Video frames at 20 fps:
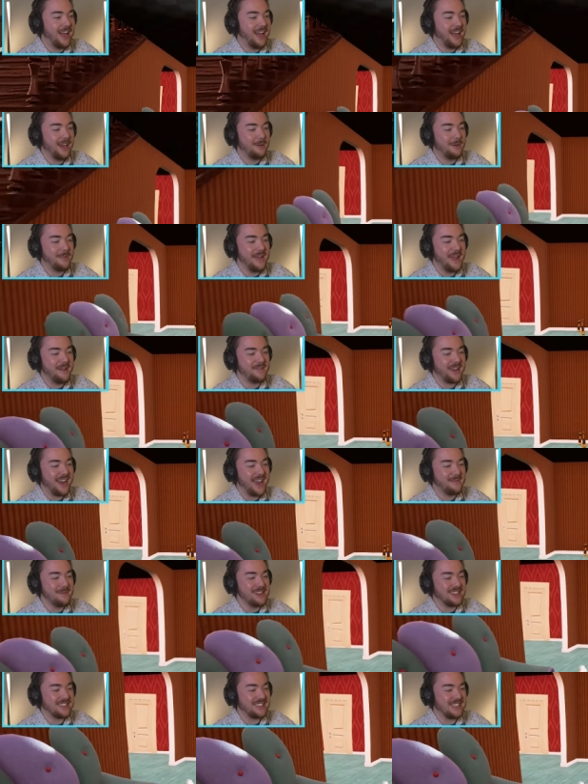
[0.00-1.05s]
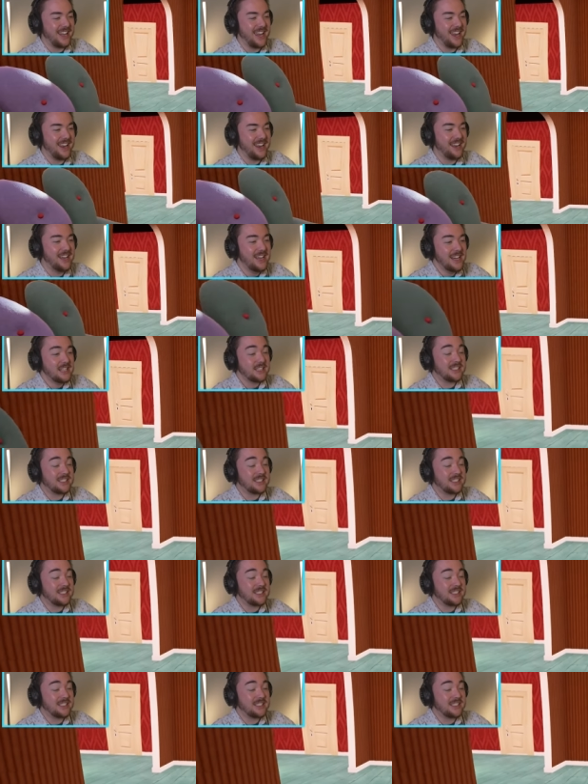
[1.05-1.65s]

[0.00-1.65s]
Oh man, but I'm excited.